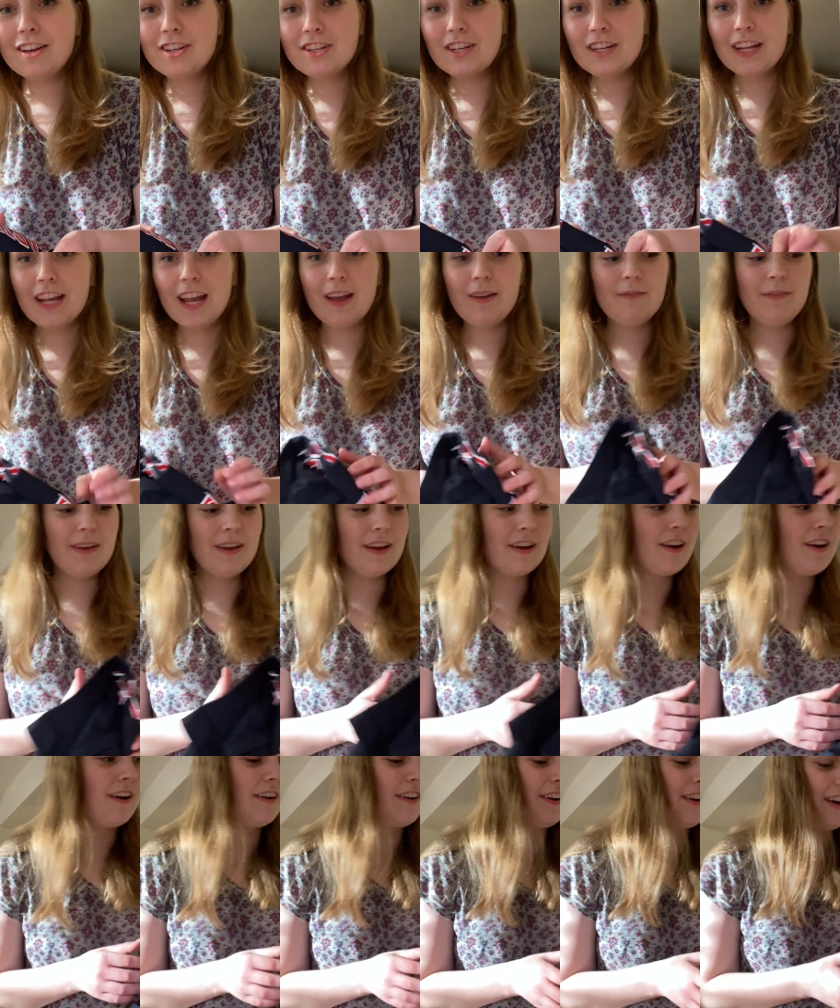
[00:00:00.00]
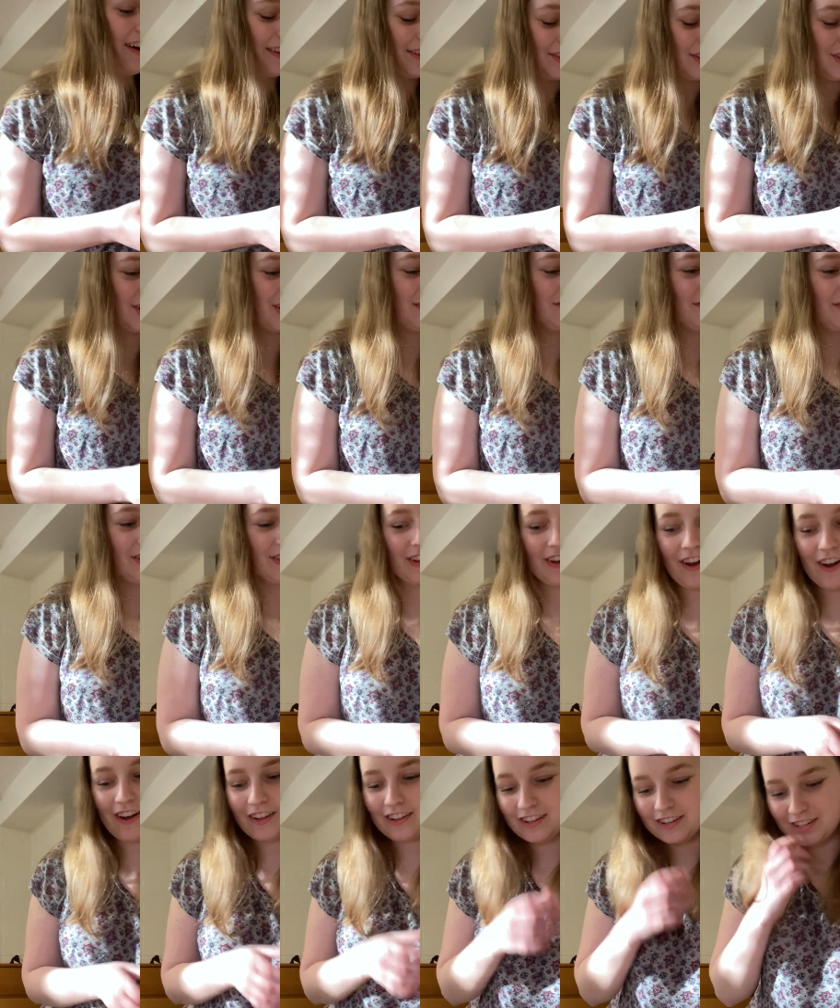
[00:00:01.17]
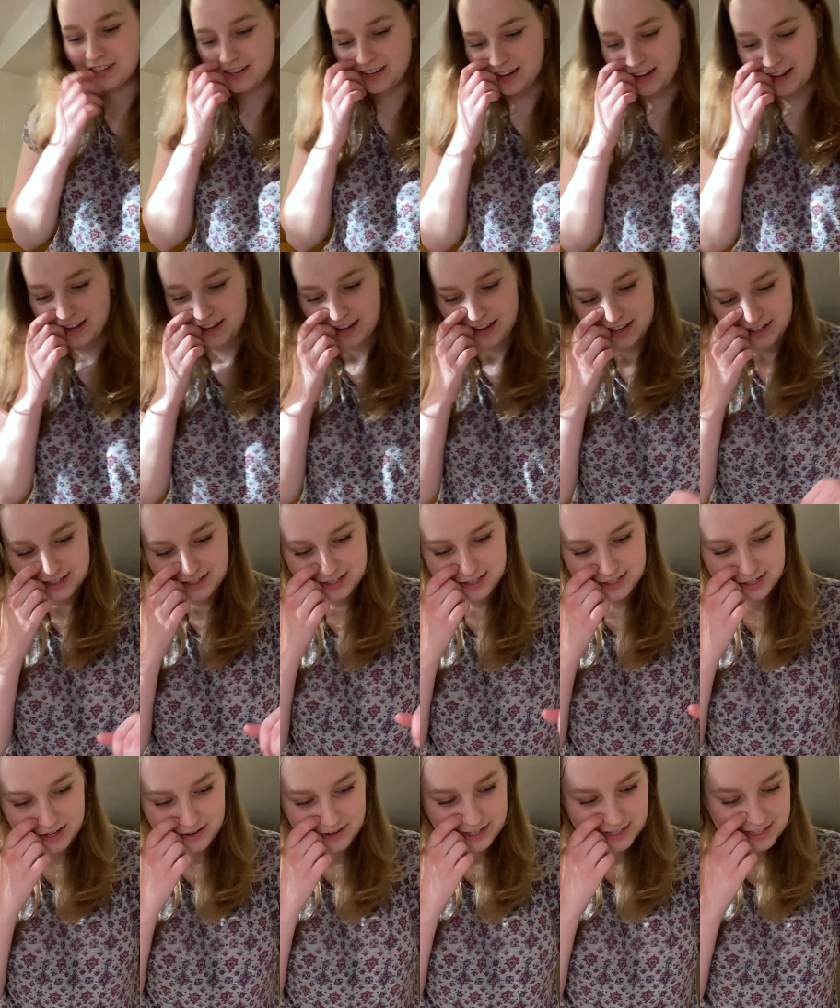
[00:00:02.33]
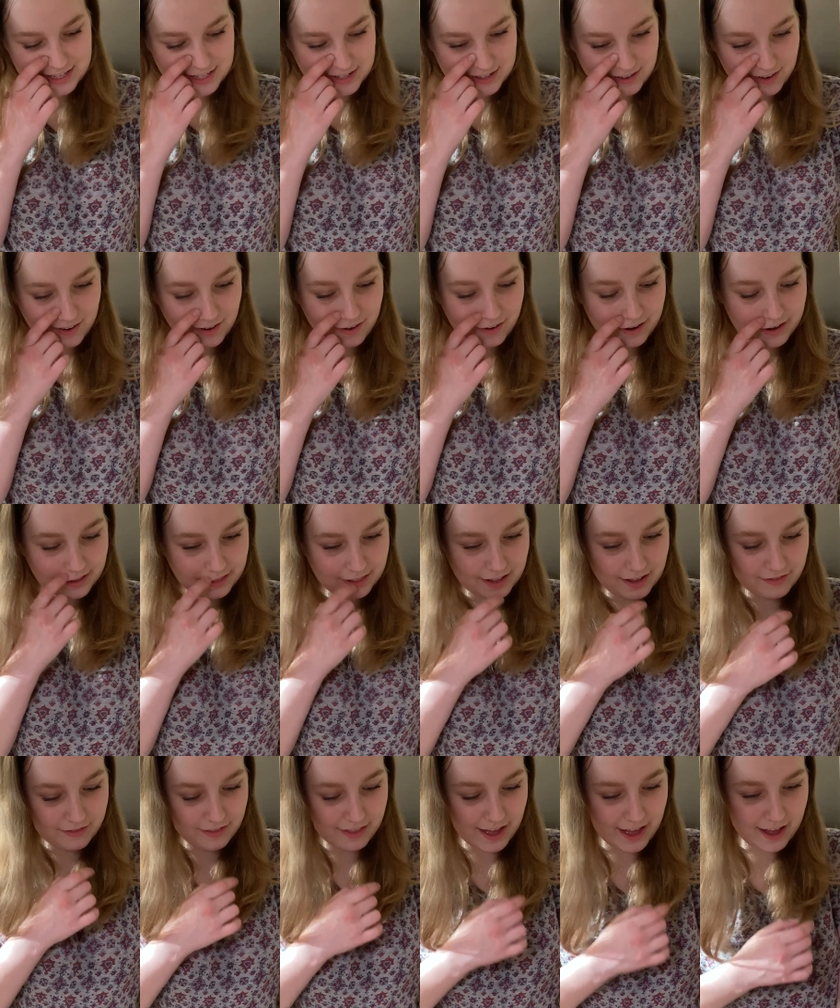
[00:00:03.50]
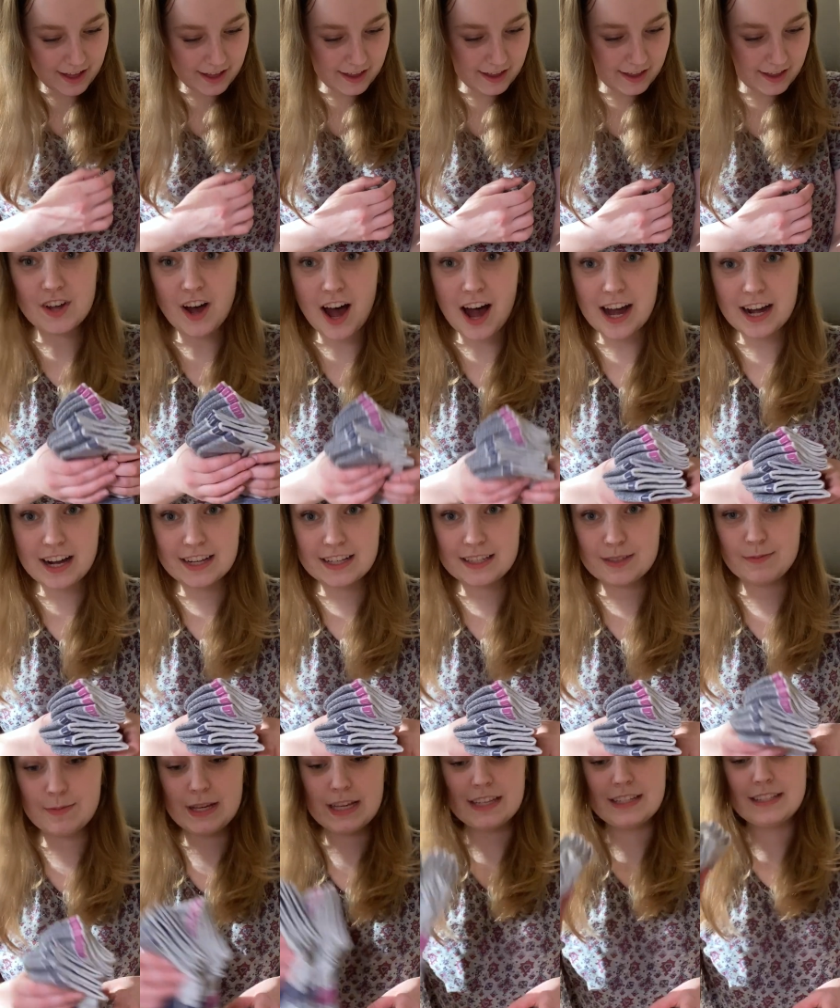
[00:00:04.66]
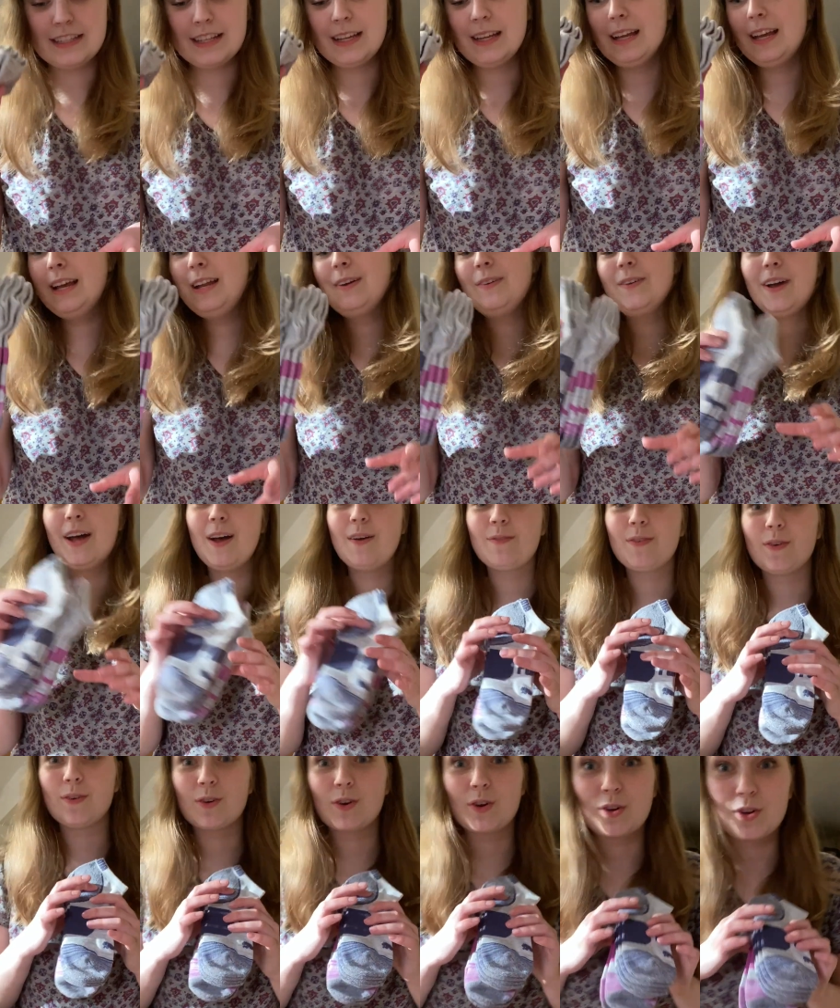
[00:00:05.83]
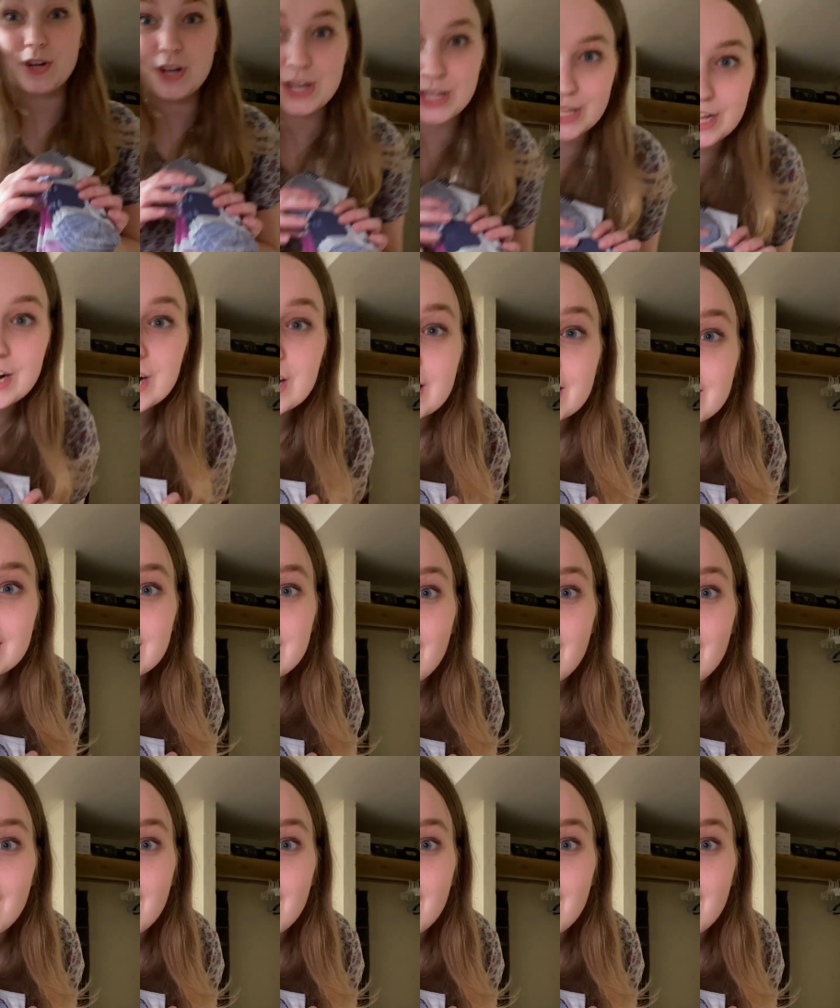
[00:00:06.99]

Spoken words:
She gave me a shirt for the college she's going to. Oh, I love that. Socks, because I don't have nearly